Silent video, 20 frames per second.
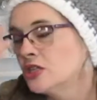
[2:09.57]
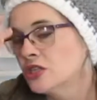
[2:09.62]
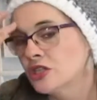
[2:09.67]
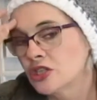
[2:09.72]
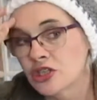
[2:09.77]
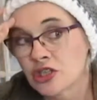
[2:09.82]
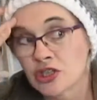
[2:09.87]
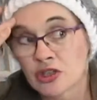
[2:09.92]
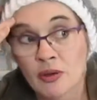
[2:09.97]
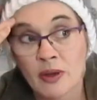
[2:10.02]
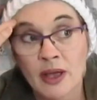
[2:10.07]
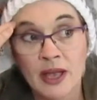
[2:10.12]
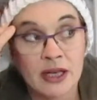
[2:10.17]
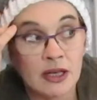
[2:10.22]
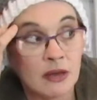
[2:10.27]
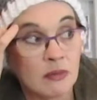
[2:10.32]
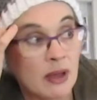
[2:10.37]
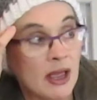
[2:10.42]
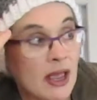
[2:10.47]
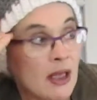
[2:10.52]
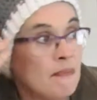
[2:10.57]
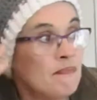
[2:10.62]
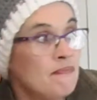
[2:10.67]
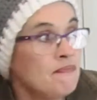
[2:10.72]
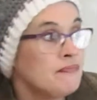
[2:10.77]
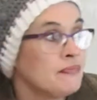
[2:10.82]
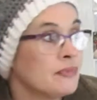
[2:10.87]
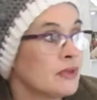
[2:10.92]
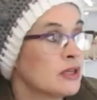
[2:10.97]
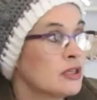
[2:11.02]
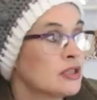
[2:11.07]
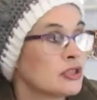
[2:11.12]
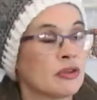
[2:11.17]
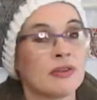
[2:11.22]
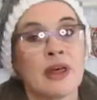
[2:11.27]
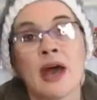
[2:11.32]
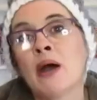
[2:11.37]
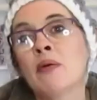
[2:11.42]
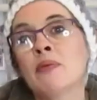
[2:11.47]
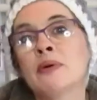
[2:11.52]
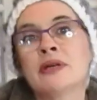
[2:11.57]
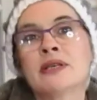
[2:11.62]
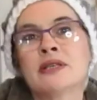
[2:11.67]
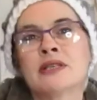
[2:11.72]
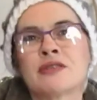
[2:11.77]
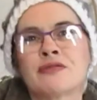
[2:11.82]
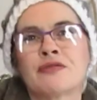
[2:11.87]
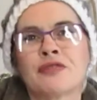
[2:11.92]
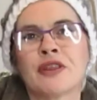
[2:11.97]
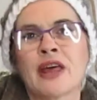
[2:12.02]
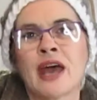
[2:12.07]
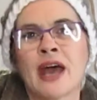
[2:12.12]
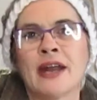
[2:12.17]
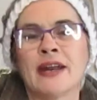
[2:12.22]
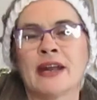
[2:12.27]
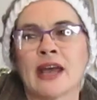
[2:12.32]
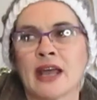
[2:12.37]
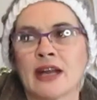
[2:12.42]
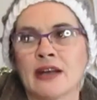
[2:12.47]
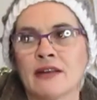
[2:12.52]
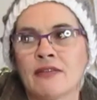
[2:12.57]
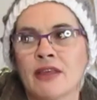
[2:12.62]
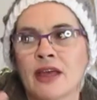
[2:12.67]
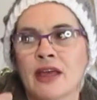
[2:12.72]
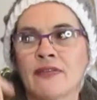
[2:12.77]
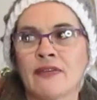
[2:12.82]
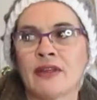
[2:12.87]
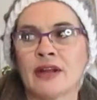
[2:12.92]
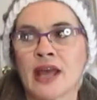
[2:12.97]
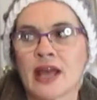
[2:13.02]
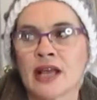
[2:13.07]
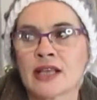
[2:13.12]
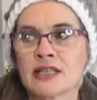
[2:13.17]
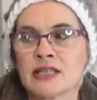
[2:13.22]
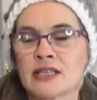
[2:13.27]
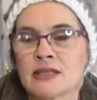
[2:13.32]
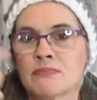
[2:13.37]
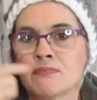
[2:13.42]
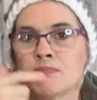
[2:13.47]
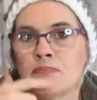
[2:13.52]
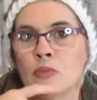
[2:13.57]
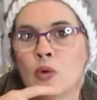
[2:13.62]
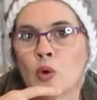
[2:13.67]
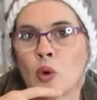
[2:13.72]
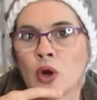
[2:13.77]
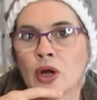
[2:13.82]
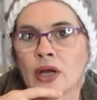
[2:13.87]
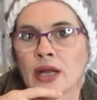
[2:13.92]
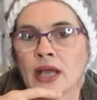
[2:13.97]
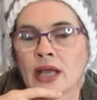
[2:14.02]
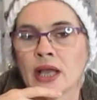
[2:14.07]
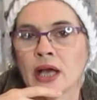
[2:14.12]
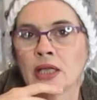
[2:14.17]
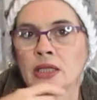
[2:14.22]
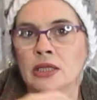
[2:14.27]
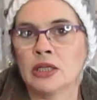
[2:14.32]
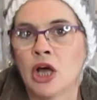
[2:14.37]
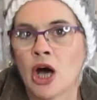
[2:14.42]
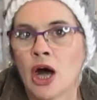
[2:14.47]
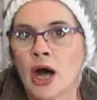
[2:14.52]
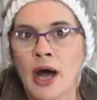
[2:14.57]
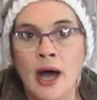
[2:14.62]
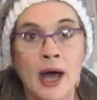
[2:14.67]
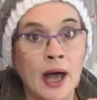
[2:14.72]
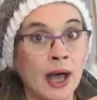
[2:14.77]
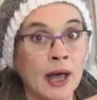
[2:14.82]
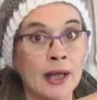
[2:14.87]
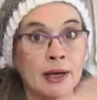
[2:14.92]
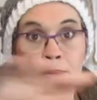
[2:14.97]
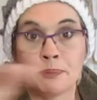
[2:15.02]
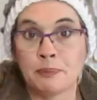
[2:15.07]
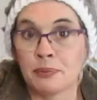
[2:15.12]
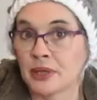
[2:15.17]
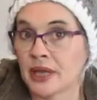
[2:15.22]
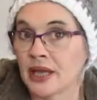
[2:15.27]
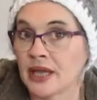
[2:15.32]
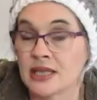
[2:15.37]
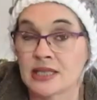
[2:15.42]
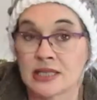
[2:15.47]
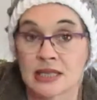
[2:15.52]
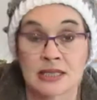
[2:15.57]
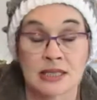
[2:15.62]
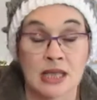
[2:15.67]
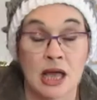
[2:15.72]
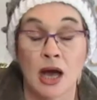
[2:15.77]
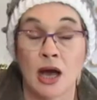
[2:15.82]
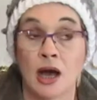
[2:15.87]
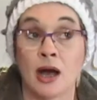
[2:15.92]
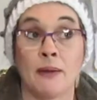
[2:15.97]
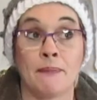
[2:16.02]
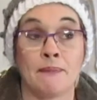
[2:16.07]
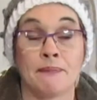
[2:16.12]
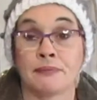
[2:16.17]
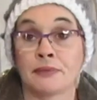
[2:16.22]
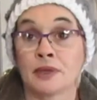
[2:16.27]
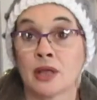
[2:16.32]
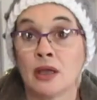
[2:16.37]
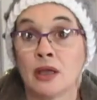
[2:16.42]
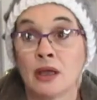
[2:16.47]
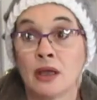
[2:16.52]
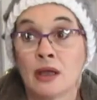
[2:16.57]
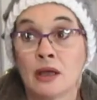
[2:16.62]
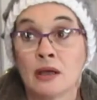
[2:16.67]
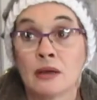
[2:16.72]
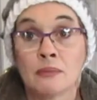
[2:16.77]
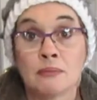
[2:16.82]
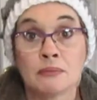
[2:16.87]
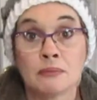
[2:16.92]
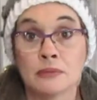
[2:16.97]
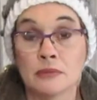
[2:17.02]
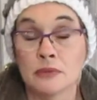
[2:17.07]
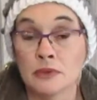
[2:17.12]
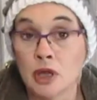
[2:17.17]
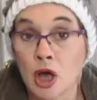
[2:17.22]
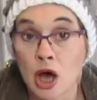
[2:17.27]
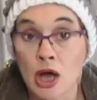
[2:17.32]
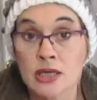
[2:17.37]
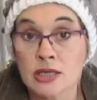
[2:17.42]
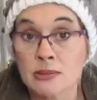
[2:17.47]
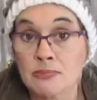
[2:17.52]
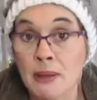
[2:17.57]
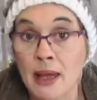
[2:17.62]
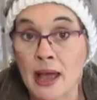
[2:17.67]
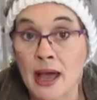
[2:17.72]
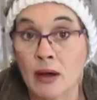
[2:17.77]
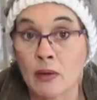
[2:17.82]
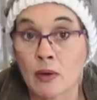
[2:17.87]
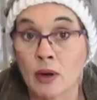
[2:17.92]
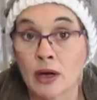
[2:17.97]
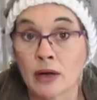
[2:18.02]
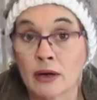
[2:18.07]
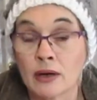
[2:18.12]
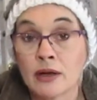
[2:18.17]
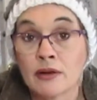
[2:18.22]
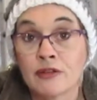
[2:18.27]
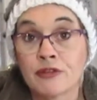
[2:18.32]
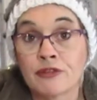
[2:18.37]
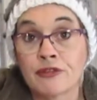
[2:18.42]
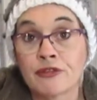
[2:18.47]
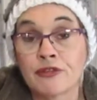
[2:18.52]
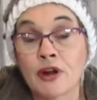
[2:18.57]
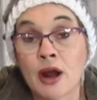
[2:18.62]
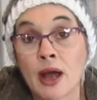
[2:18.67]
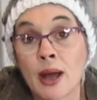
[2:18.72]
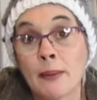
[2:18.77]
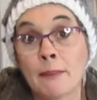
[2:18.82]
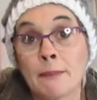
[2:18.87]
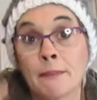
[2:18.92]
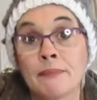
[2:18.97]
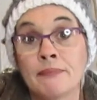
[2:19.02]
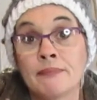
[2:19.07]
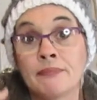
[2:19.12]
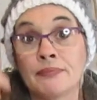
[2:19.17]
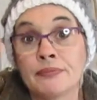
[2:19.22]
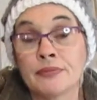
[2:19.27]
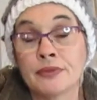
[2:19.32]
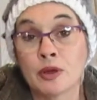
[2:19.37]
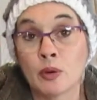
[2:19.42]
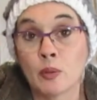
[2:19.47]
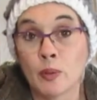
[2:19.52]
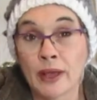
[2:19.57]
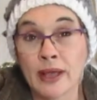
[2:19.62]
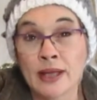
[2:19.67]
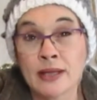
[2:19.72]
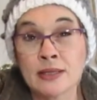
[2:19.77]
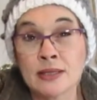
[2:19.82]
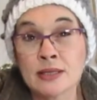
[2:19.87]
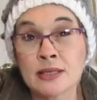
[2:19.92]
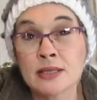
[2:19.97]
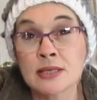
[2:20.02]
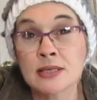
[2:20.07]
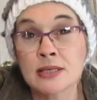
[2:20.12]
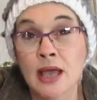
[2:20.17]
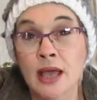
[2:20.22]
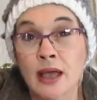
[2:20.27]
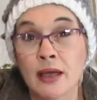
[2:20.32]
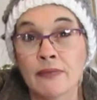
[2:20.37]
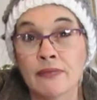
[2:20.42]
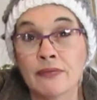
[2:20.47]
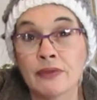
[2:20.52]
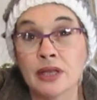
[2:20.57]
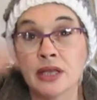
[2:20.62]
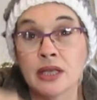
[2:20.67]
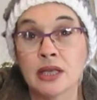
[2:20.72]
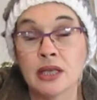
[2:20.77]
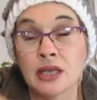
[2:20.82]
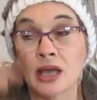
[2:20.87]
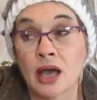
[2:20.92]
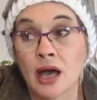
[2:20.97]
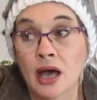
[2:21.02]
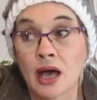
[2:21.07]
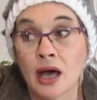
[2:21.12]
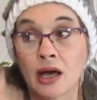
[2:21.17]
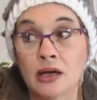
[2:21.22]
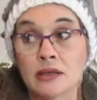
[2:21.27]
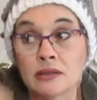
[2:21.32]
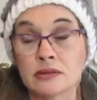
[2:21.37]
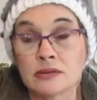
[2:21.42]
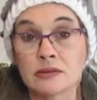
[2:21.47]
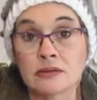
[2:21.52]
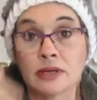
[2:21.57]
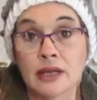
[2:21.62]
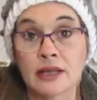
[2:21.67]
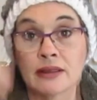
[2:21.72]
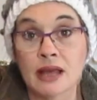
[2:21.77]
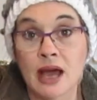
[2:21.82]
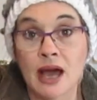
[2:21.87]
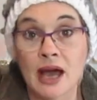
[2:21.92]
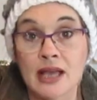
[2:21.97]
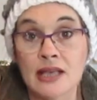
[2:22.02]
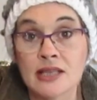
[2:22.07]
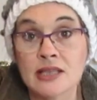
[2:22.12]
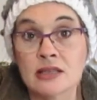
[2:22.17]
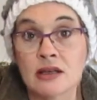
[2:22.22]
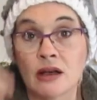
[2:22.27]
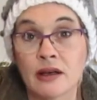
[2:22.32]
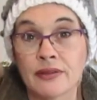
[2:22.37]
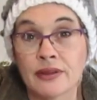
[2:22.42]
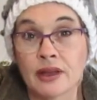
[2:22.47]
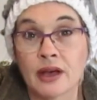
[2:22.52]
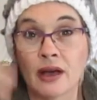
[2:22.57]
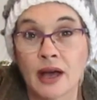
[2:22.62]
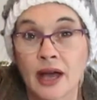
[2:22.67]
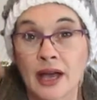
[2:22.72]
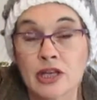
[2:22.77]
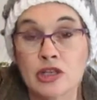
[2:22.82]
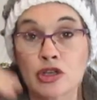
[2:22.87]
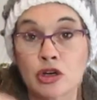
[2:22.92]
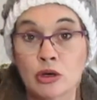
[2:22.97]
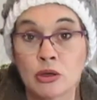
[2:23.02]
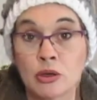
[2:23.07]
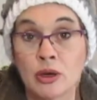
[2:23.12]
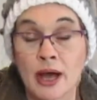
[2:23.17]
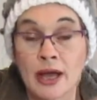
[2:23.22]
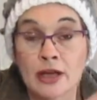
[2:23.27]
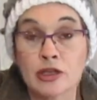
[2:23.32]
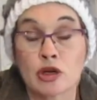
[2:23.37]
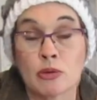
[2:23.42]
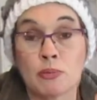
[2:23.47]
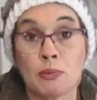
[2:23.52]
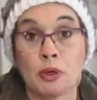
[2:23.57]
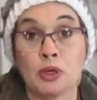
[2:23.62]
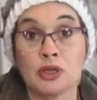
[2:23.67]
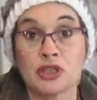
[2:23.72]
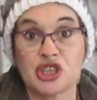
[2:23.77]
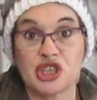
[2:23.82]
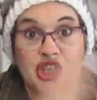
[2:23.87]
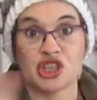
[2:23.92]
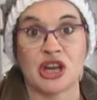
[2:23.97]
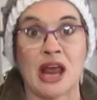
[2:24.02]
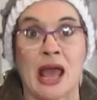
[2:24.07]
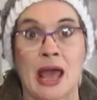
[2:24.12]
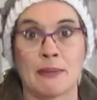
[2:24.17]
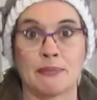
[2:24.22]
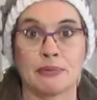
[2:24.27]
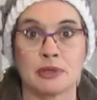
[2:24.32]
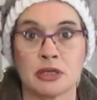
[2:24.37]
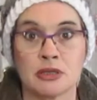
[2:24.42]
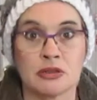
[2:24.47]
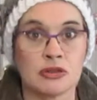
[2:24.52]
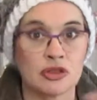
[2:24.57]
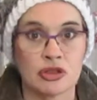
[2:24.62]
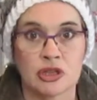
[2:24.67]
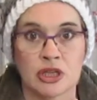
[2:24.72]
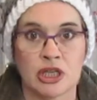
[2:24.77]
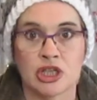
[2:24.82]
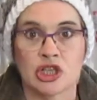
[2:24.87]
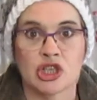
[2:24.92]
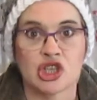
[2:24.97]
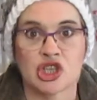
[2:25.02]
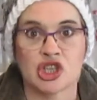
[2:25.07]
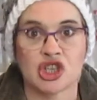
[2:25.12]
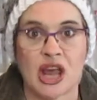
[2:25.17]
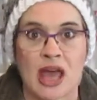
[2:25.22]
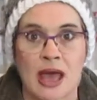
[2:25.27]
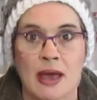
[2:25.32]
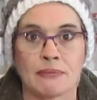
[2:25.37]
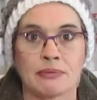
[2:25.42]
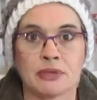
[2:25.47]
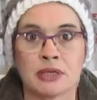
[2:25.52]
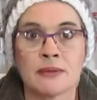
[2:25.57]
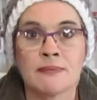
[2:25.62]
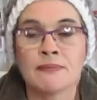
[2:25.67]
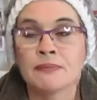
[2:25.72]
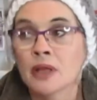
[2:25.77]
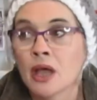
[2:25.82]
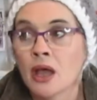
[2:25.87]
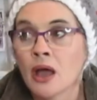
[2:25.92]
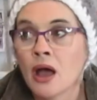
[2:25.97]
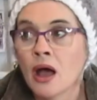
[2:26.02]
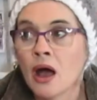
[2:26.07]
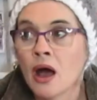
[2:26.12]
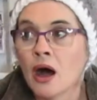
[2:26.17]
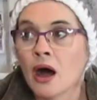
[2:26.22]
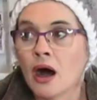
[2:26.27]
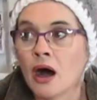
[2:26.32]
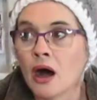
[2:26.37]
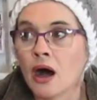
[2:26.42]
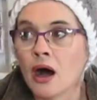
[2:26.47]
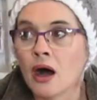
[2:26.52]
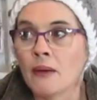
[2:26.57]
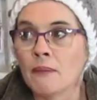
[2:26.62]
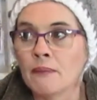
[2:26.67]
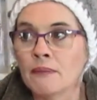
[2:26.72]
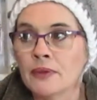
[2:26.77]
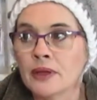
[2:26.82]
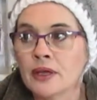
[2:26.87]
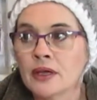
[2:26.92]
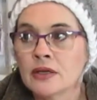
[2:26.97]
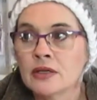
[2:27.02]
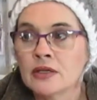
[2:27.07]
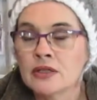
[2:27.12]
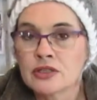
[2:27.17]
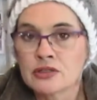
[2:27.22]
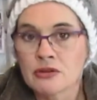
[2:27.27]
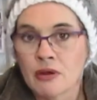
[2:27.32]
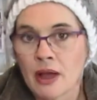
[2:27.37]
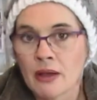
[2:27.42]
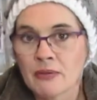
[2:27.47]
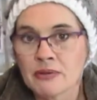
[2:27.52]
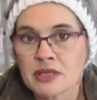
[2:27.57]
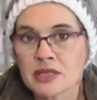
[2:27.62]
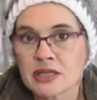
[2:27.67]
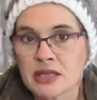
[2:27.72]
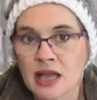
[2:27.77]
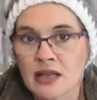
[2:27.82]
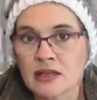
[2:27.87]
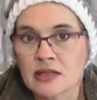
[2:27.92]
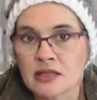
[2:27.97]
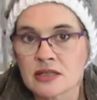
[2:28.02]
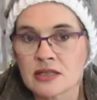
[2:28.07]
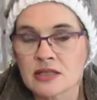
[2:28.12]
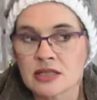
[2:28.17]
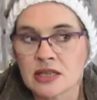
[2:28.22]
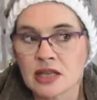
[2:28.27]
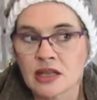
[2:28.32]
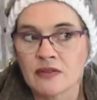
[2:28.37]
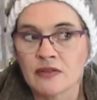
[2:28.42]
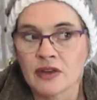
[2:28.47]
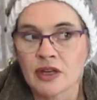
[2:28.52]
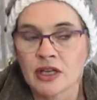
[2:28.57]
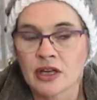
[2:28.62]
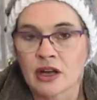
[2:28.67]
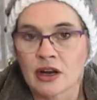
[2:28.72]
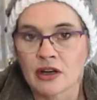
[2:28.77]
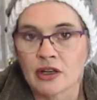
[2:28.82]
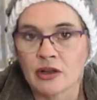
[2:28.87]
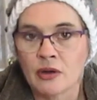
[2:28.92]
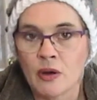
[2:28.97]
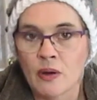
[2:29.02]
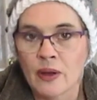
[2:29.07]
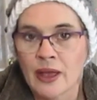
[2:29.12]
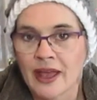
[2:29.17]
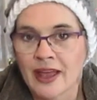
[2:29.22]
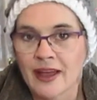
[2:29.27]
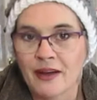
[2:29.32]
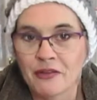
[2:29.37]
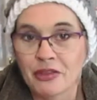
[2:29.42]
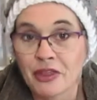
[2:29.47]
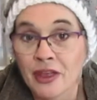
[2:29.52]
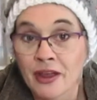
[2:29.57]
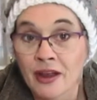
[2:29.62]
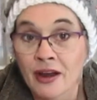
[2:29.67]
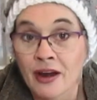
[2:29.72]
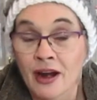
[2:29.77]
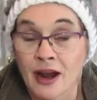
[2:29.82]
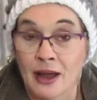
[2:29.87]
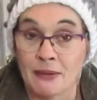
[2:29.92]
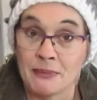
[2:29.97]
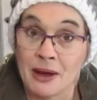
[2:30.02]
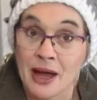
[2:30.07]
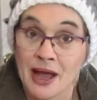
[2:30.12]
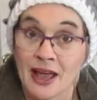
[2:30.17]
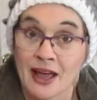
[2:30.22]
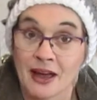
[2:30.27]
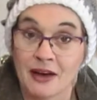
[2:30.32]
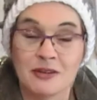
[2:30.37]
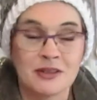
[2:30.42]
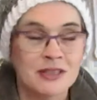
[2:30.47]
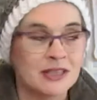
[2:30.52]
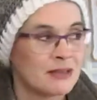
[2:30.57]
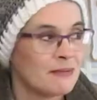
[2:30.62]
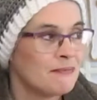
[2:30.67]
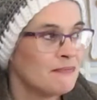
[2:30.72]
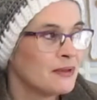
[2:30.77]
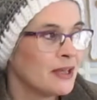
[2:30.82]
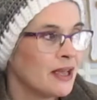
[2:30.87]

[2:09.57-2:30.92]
So anyway, so that was for that night, and then the next morning, a lot of places um lost power from the winds and the uh, like the ice on the hydro hydro pole snapped they just snapped. Um, so I was texting Steven, are you okay out there at my house?